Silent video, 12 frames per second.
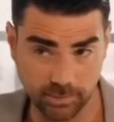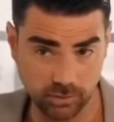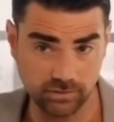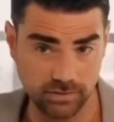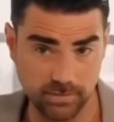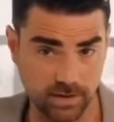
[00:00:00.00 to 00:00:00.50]
the
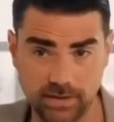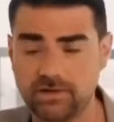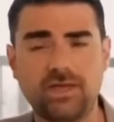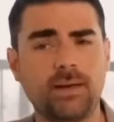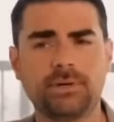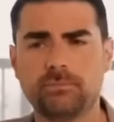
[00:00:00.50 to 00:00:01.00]
person that you marry, that
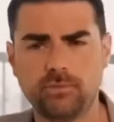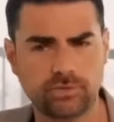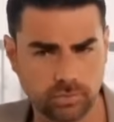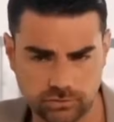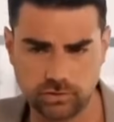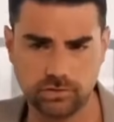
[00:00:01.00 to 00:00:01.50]
it's happening
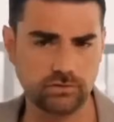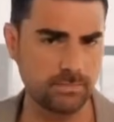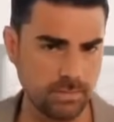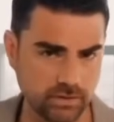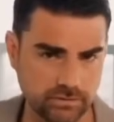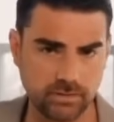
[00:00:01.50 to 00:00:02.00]
with Christians
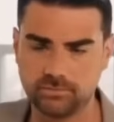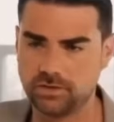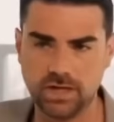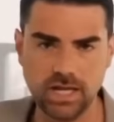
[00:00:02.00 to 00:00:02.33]
and Muslims,